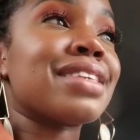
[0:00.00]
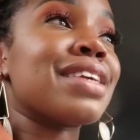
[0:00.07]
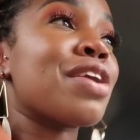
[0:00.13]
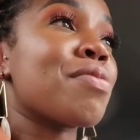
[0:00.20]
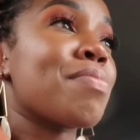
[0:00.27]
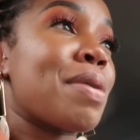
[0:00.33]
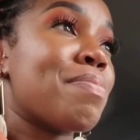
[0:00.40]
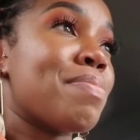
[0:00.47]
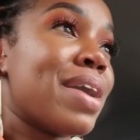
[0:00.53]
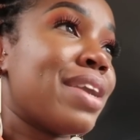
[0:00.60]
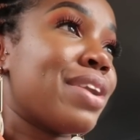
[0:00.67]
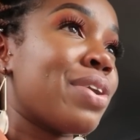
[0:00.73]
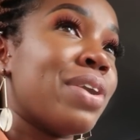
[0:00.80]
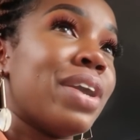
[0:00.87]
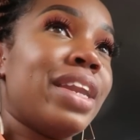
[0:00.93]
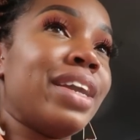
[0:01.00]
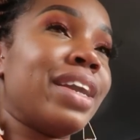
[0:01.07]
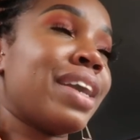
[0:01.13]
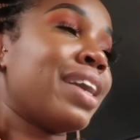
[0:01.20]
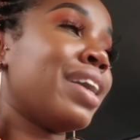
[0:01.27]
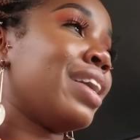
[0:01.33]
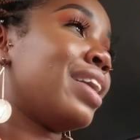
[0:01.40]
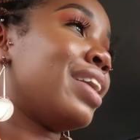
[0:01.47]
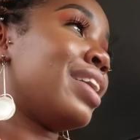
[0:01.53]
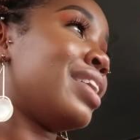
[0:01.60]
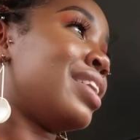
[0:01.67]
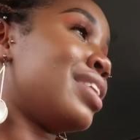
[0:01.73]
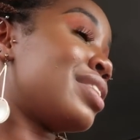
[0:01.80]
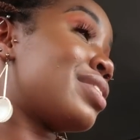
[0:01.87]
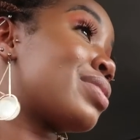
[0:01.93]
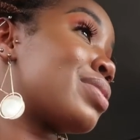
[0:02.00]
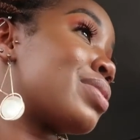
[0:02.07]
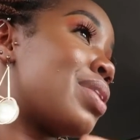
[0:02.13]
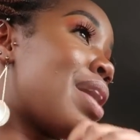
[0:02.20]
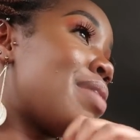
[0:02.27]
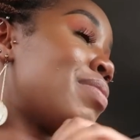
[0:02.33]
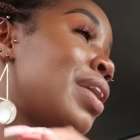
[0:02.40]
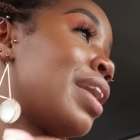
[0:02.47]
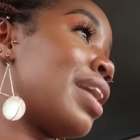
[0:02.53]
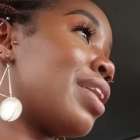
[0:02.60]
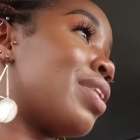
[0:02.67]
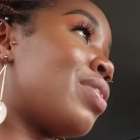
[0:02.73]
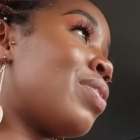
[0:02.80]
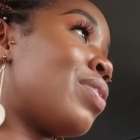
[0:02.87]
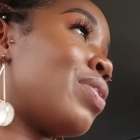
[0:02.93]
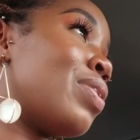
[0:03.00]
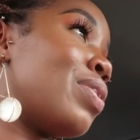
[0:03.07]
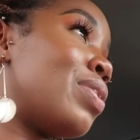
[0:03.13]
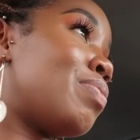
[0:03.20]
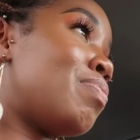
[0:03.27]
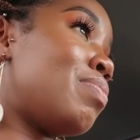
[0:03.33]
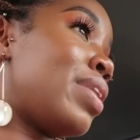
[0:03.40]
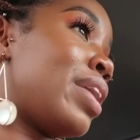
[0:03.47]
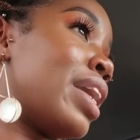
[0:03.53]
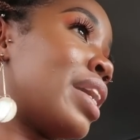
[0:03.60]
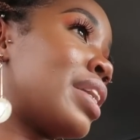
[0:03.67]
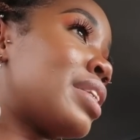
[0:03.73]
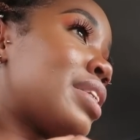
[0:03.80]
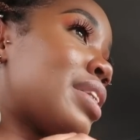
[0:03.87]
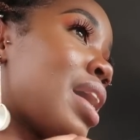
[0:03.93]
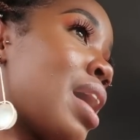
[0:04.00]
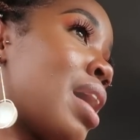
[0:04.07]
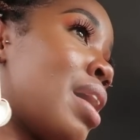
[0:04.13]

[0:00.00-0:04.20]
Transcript: the sound of my bed calling. So I'm gonna go get,